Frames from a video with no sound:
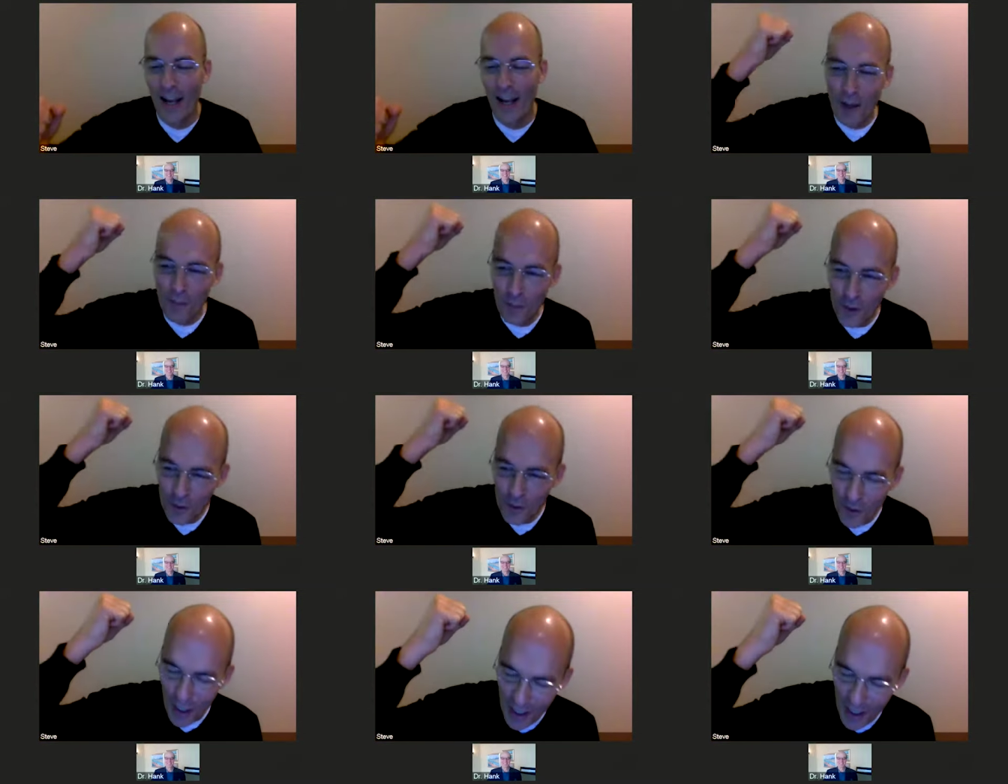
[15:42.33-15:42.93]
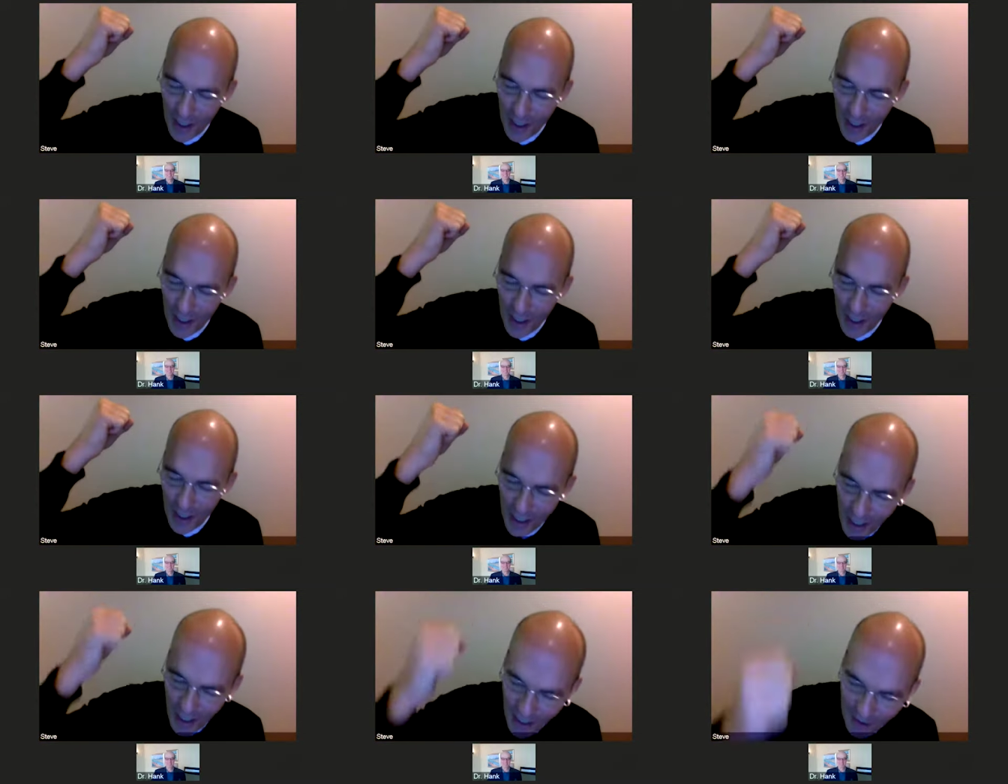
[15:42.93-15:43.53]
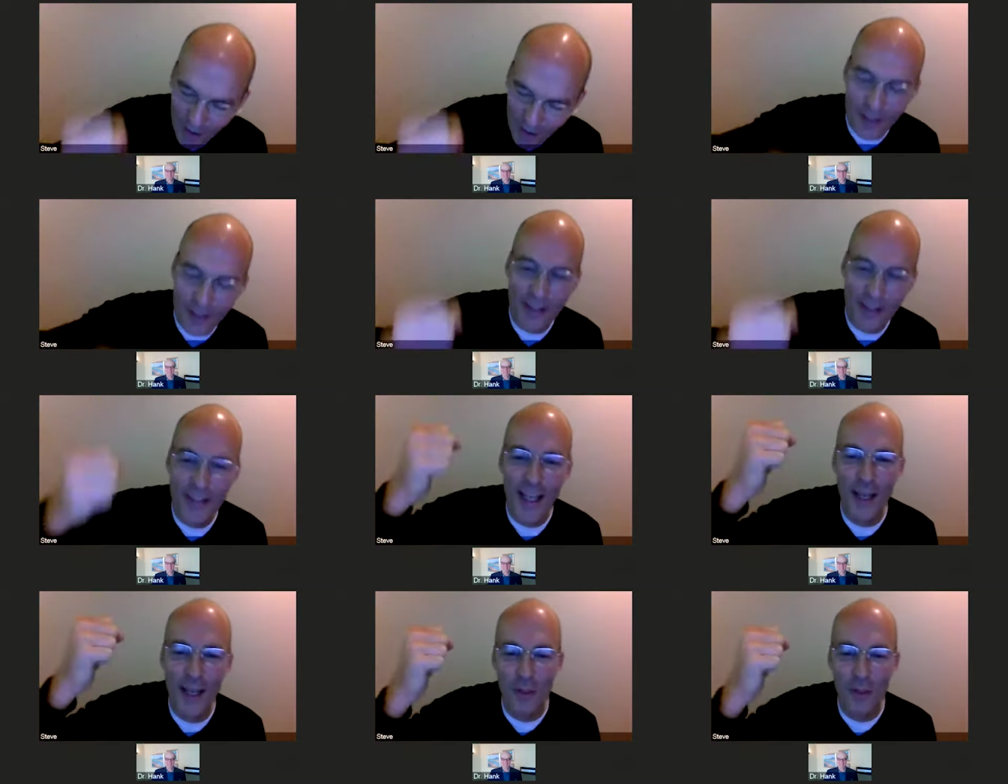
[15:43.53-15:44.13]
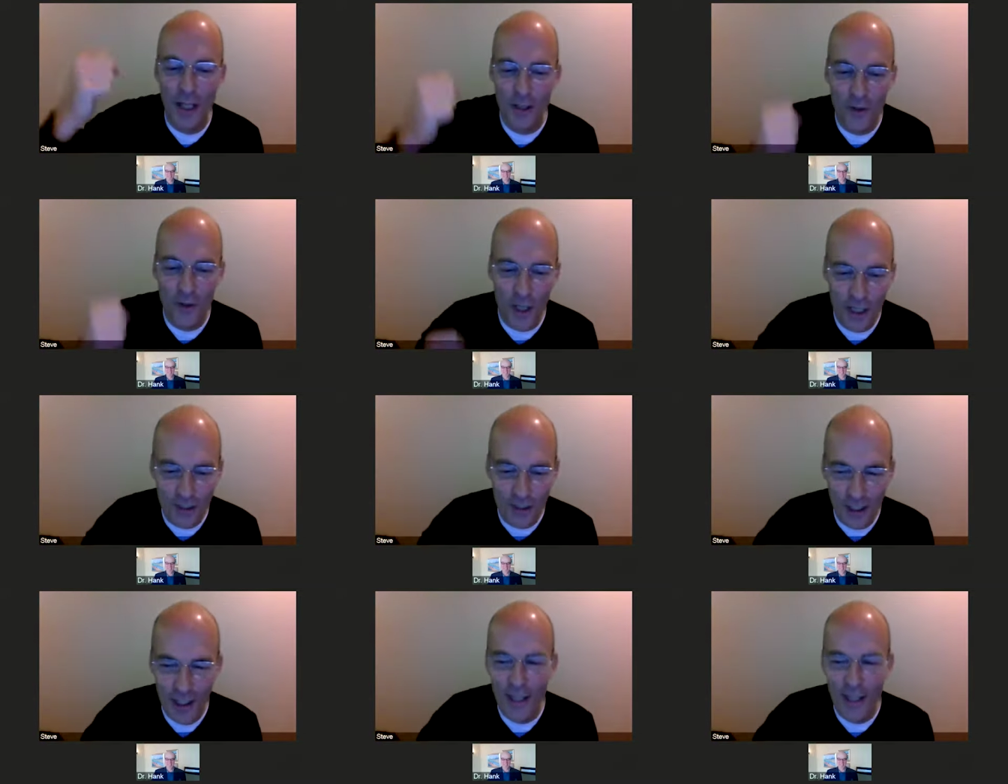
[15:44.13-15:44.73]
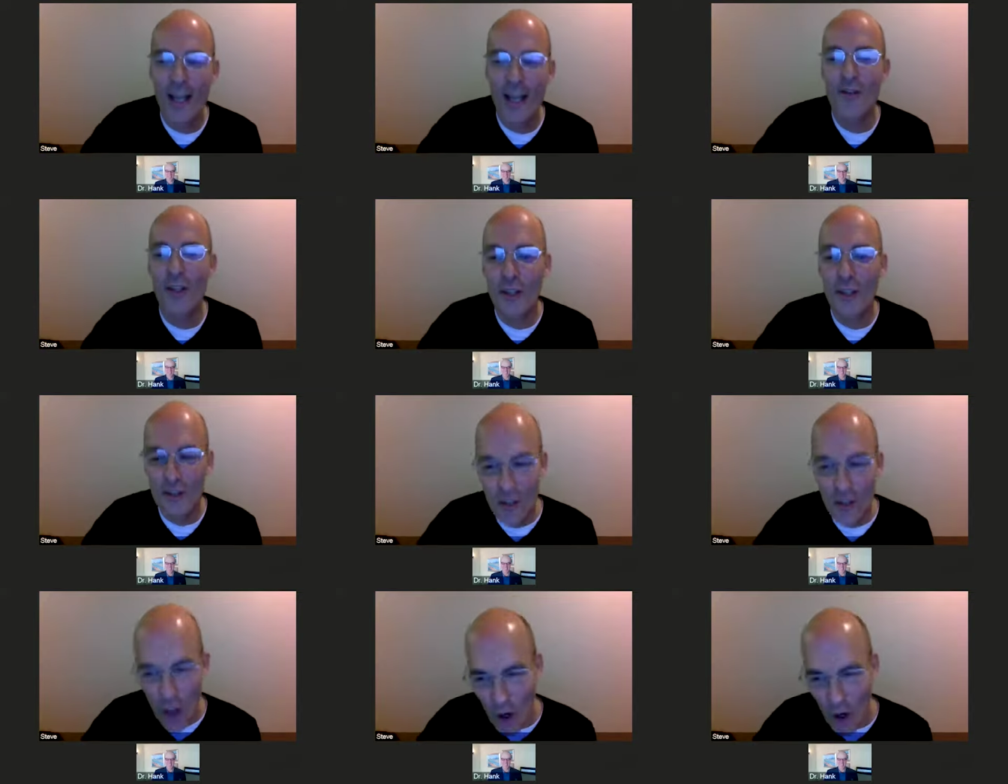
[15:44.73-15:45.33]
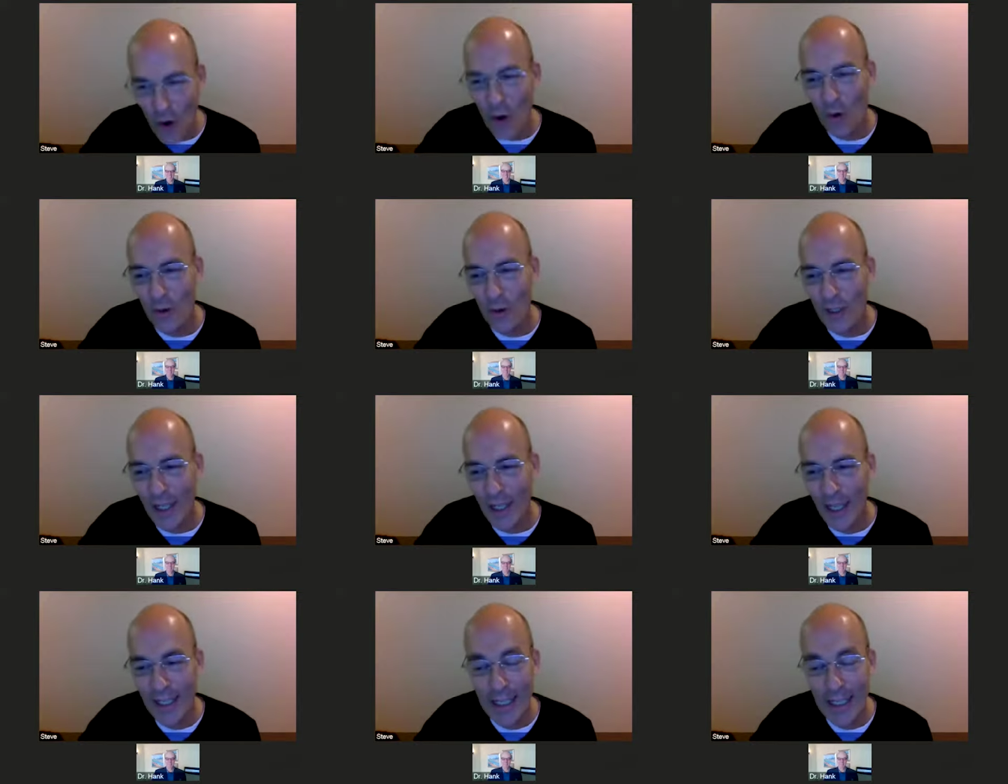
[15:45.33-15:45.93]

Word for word: I took my fist, I hit it on the table. I said, I said, no.